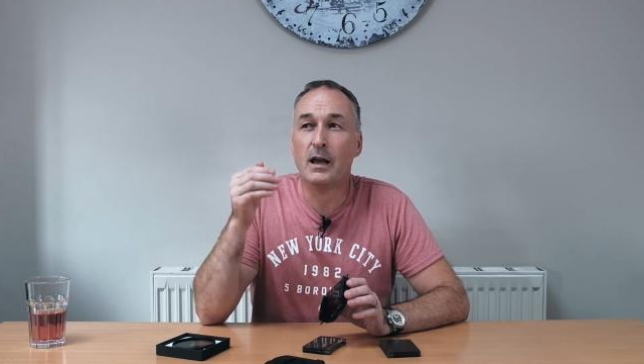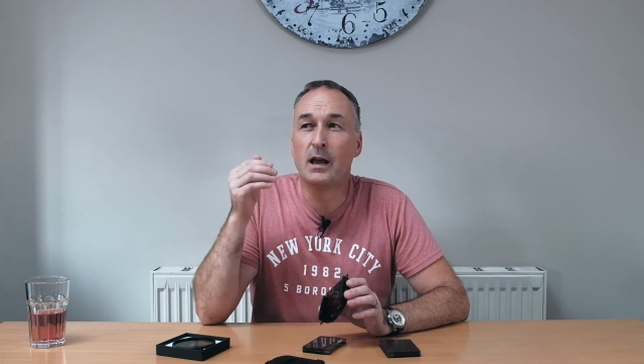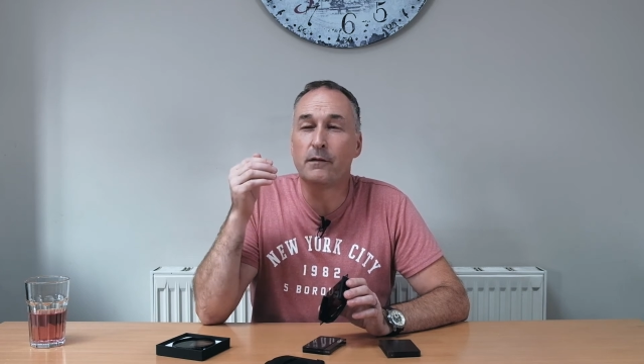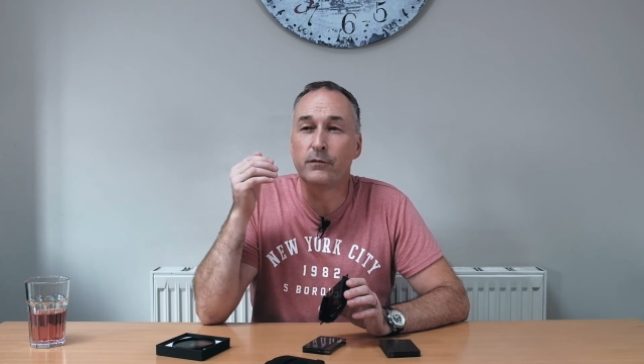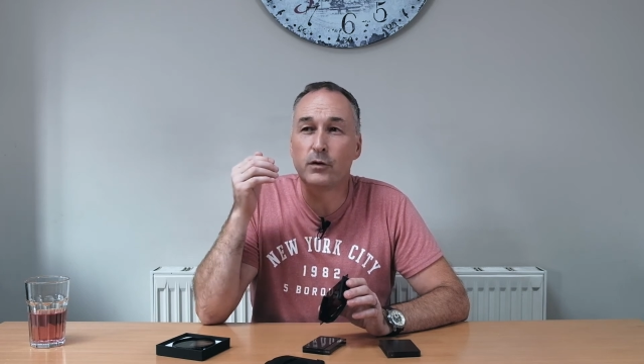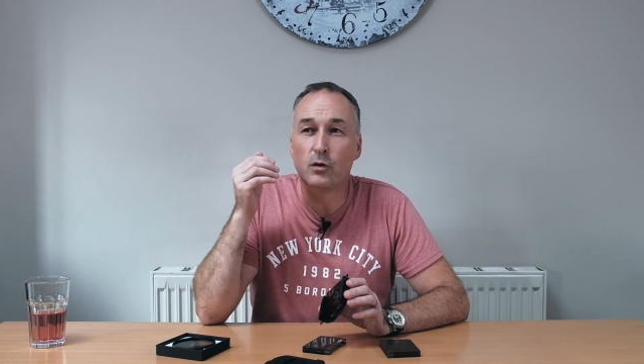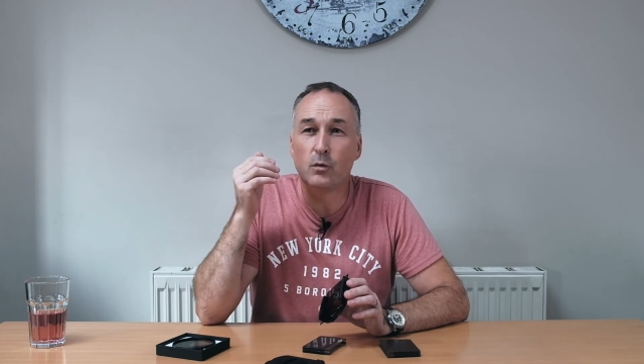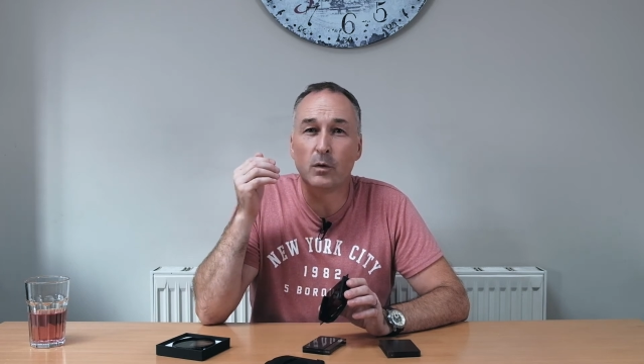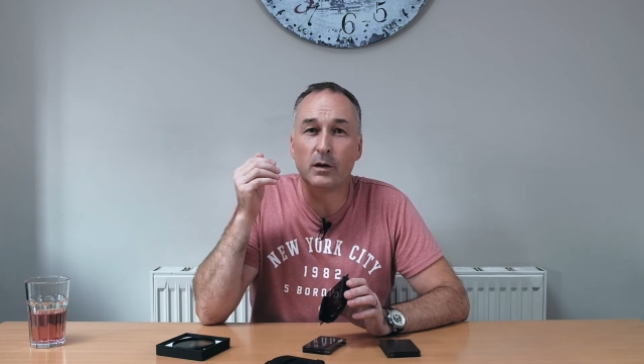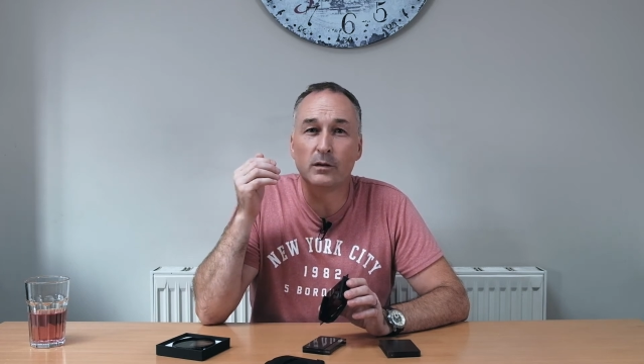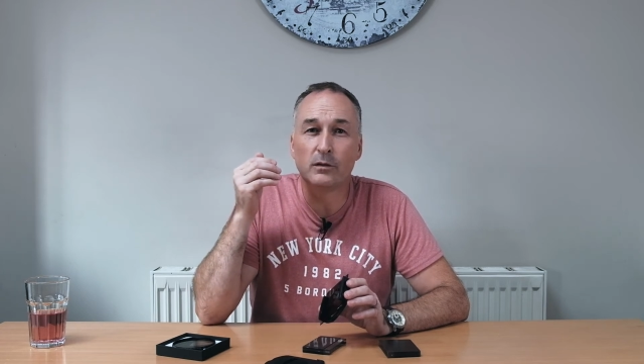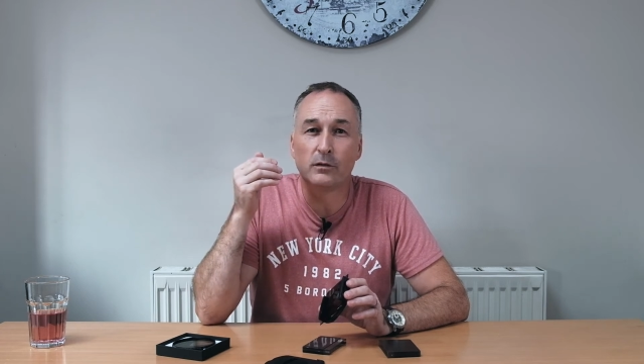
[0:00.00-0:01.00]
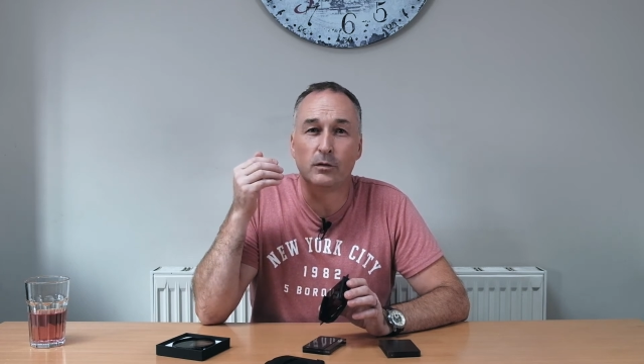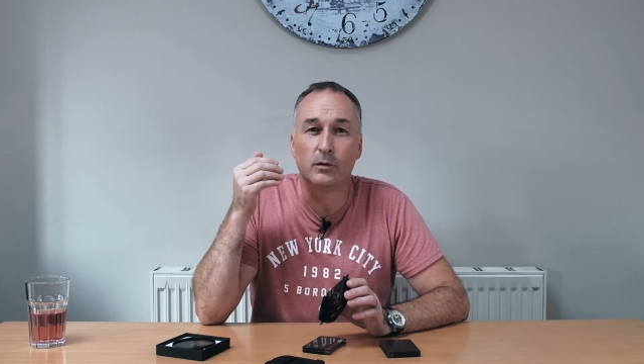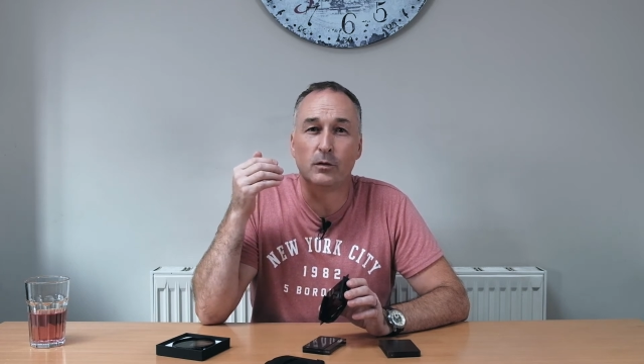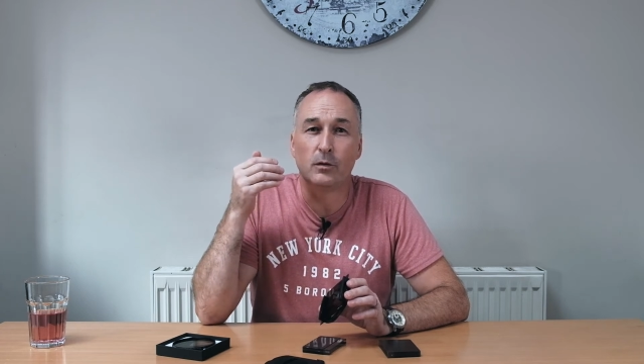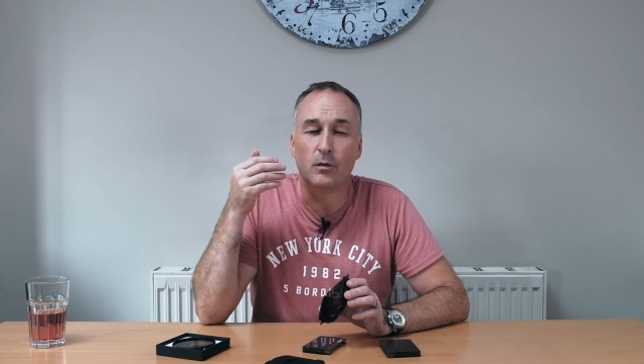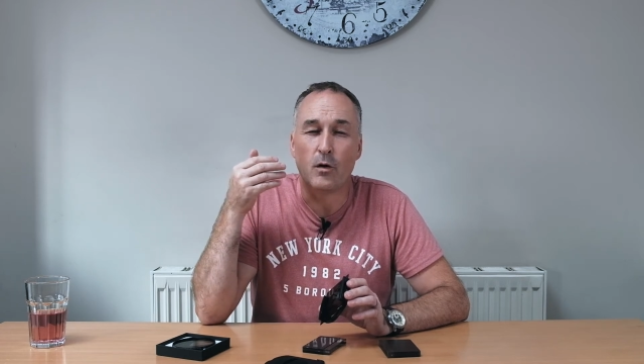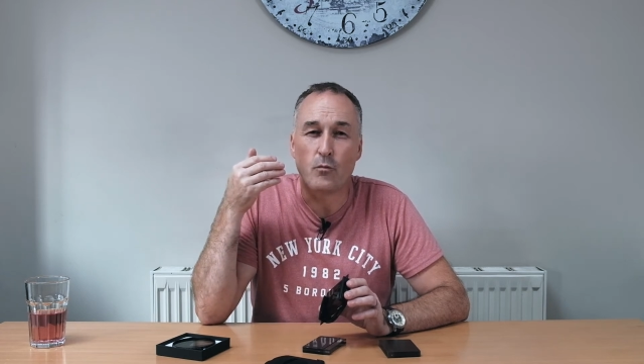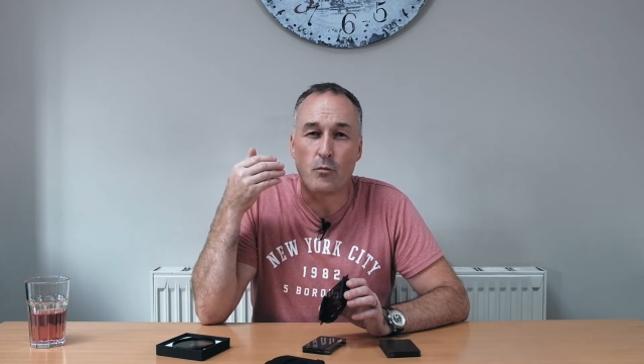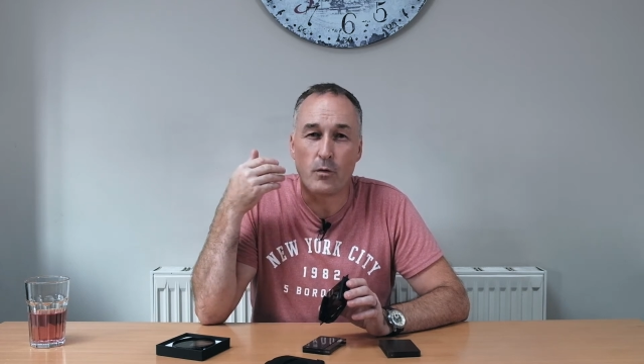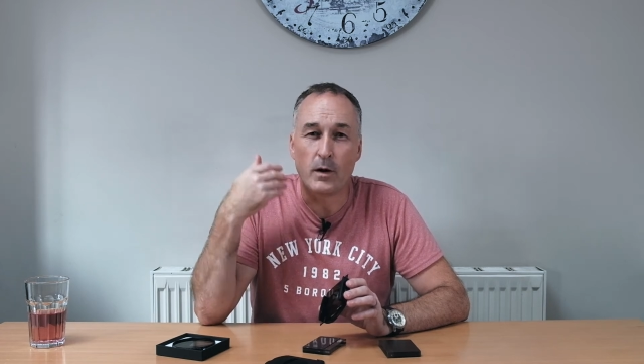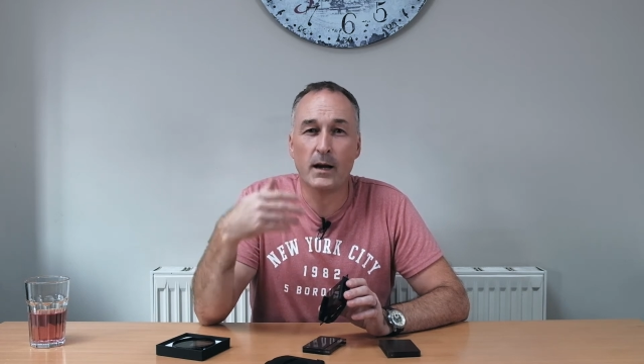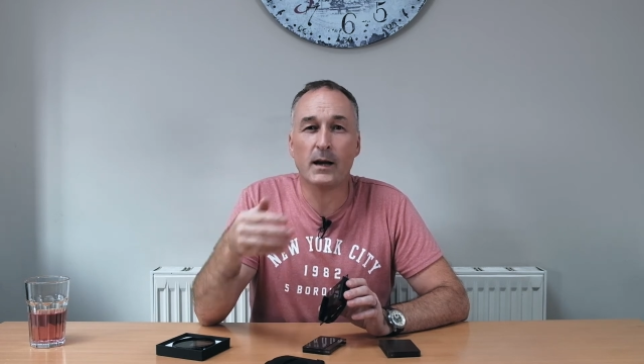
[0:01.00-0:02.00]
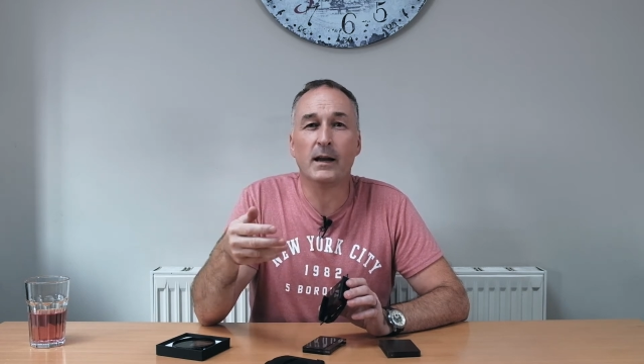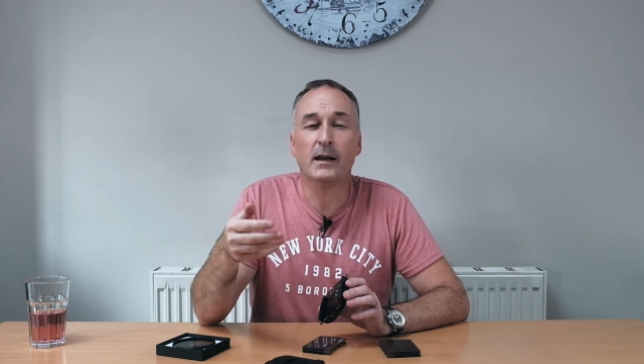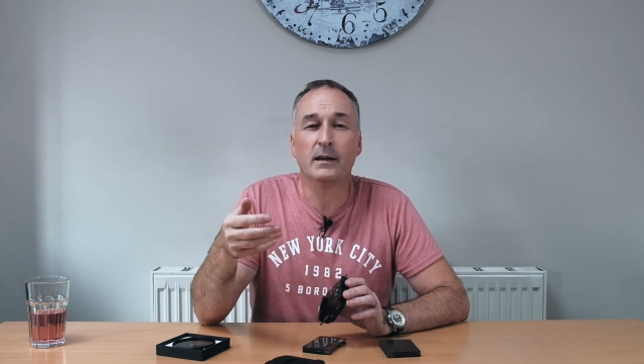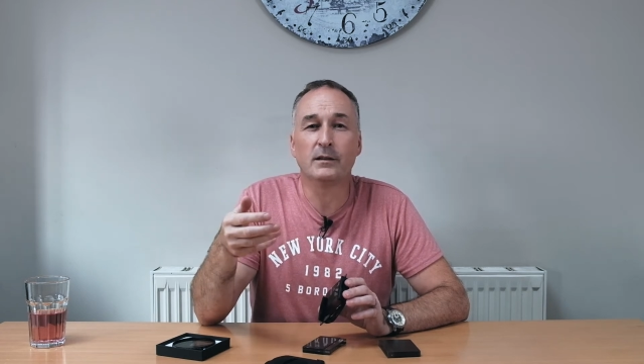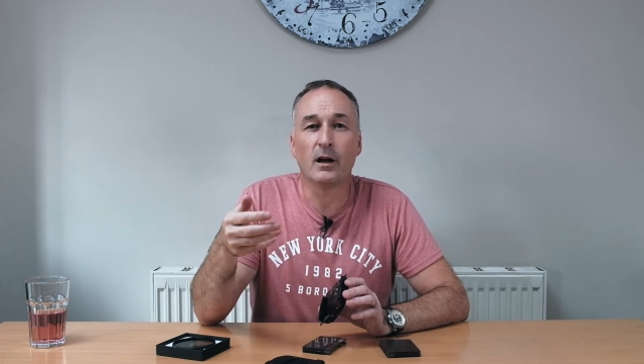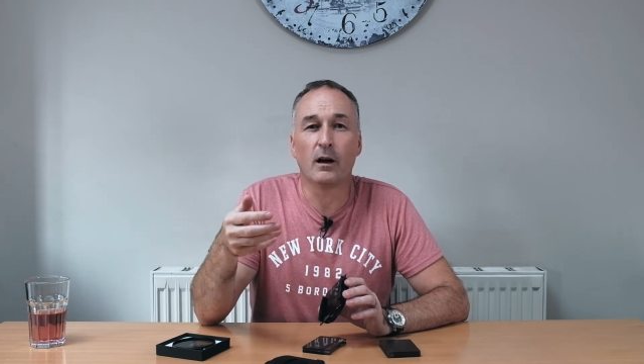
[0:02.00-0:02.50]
if you want to really